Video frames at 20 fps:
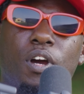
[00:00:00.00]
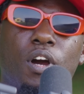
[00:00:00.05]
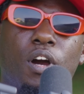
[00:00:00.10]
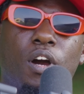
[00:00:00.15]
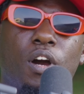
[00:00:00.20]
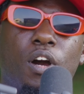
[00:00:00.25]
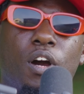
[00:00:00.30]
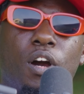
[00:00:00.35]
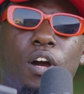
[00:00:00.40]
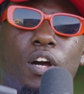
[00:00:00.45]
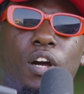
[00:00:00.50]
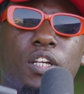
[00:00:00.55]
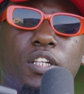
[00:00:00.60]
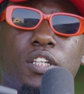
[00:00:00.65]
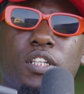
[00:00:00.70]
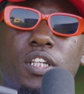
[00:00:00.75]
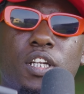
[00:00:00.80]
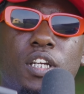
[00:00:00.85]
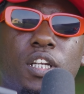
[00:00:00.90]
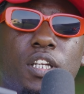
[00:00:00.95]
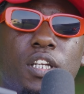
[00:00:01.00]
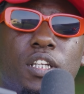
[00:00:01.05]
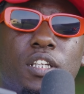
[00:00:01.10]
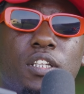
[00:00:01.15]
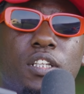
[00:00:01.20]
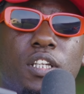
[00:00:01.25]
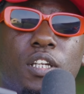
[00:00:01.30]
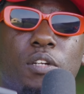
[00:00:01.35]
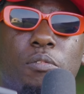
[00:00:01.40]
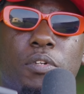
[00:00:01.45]
uh, the shit, the
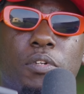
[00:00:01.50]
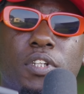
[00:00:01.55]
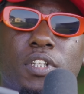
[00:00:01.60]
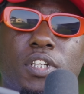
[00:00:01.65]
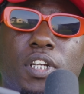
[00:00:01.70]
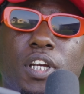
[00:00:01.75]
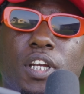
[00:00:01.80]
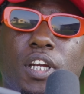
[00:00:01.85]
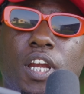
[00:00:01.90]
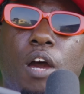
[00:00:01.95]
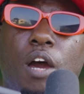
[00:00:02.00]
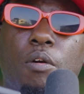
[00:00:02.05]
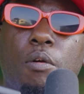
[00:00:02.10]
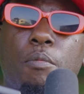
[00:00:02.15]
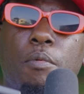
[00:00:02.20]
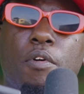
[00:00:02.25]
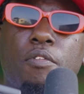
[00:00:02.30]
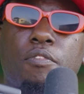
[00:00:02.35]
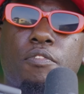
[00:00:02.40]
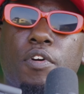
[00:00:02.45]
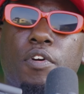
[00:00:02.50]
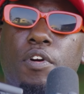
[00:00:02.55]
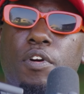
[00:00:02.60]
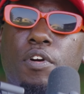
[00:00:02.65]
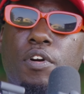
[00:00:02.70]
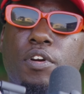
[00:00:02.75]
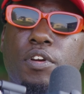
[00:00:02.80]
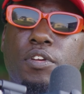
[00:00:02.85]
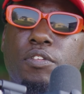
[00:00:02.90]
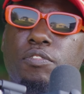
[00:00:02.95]
shit went to out with both of
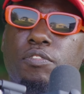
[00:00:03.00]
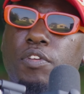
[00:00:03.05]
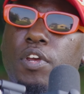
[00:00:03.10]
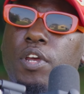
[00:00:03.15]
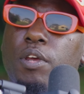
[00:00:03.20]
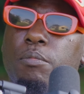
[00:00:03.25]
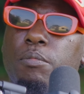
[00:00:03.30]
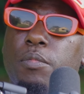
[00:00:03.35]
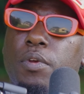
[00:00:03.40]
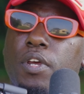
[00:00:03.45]
You feel me?